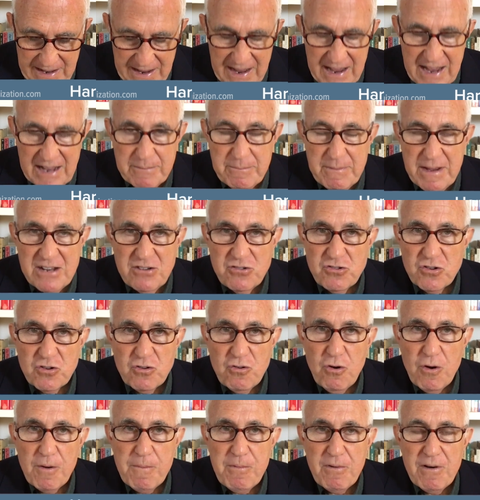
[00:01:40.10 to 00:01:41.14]
And major
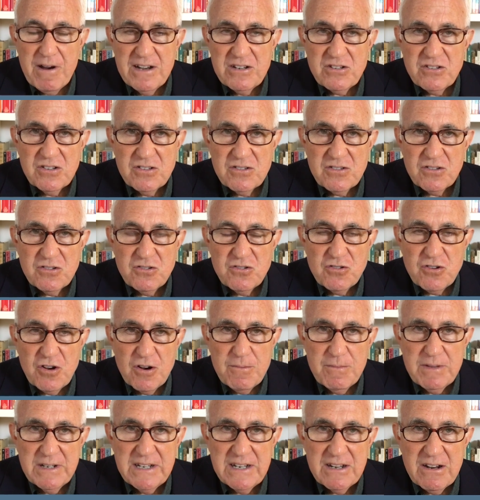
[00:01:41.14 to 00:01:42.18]
corporations in
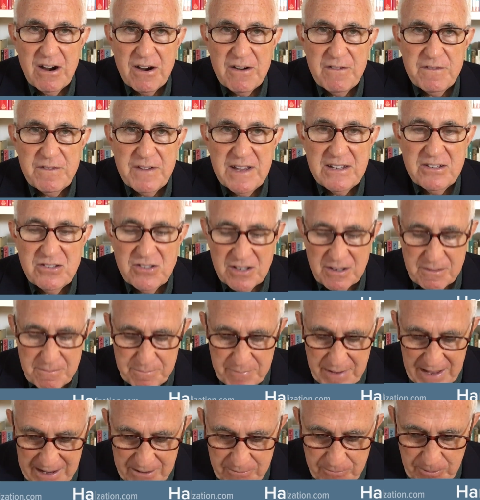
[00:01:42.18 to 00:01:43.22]
Germany are facing
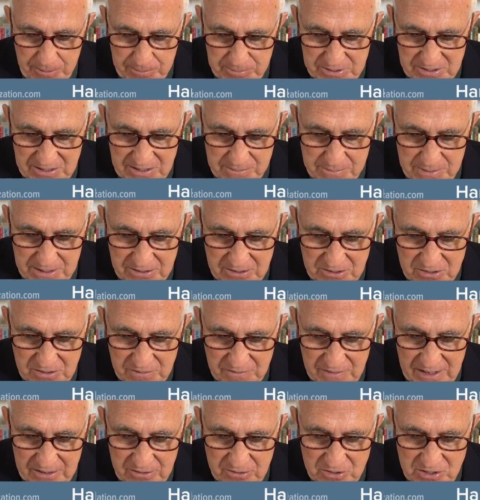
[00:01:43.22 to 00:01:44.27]
bankruptcy because of
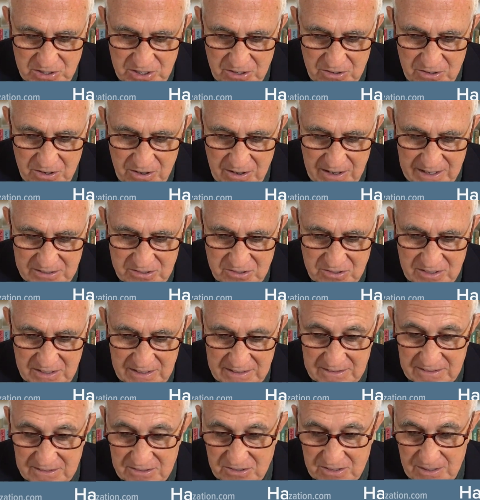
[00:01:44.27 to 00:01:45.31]
energy costs,
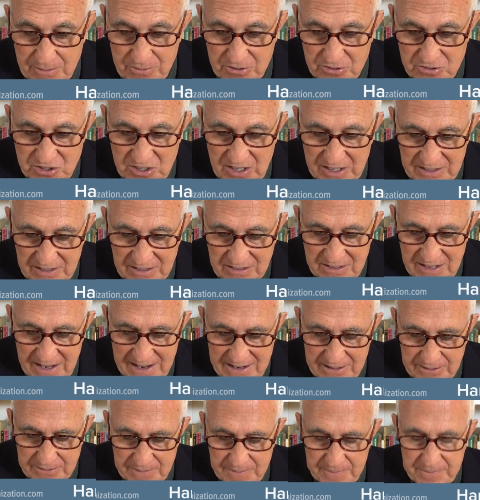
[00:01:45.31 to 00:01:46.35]
and some are shutting
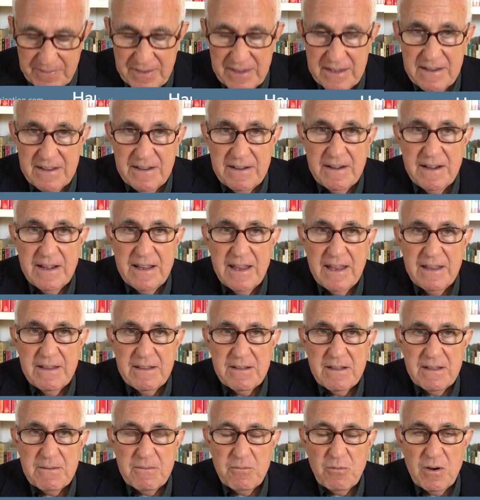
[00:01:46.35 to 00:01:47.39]
down.
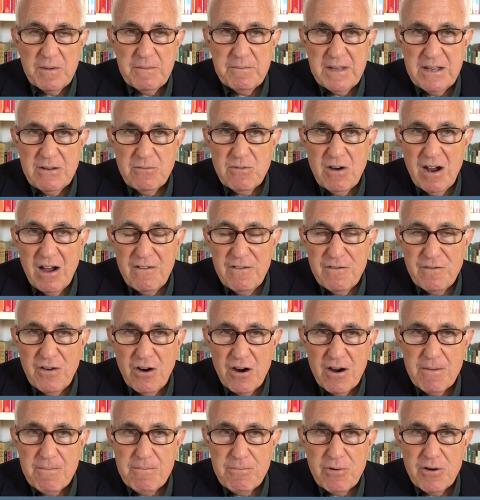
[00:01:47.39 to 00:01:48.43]
Meanwhile,
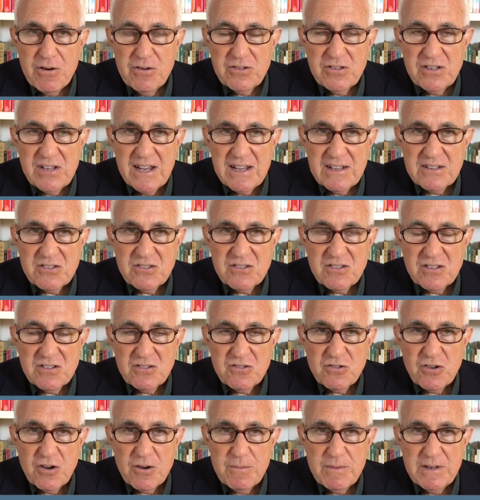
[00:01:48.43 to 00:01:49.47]
farm protests in
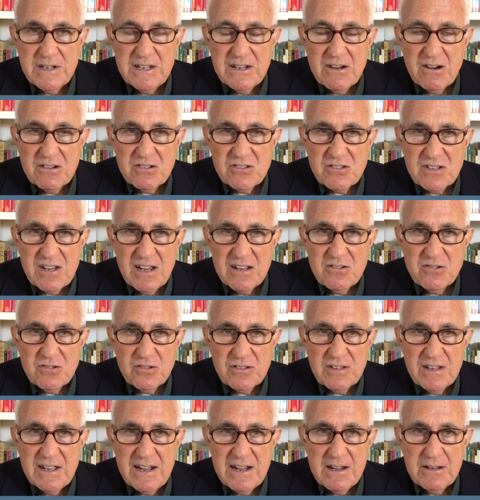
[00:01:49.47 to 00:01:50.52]
Germany are
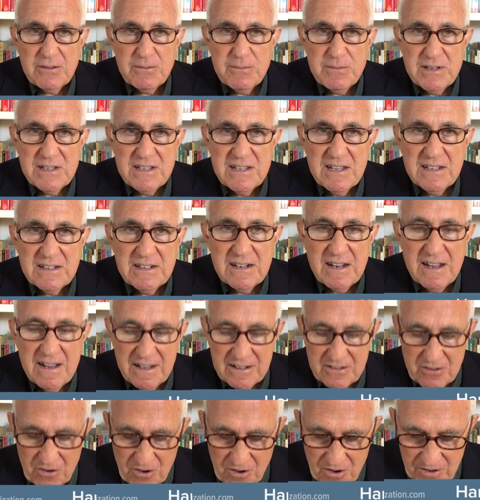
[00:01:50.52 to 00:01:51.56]
scheduled now to begin
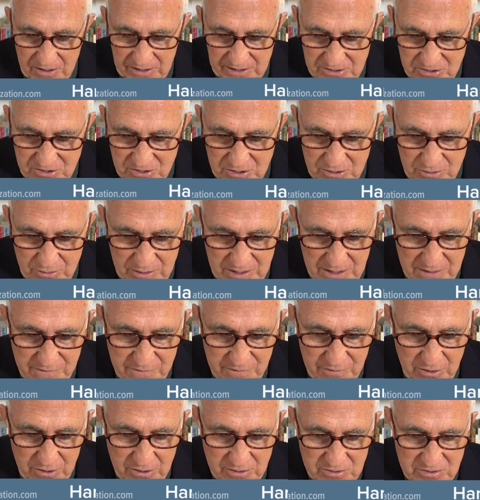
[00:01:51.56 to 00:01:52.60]
on August
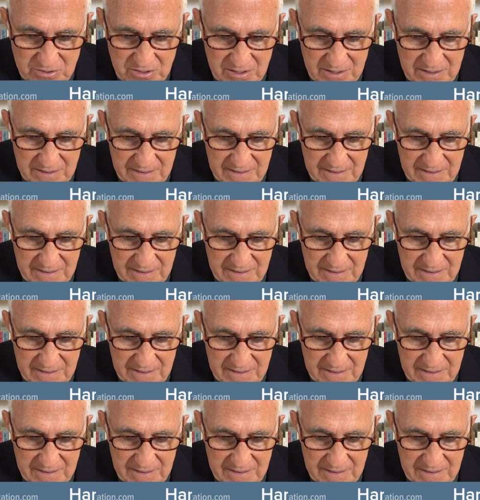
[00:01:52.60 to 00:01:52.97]
31st.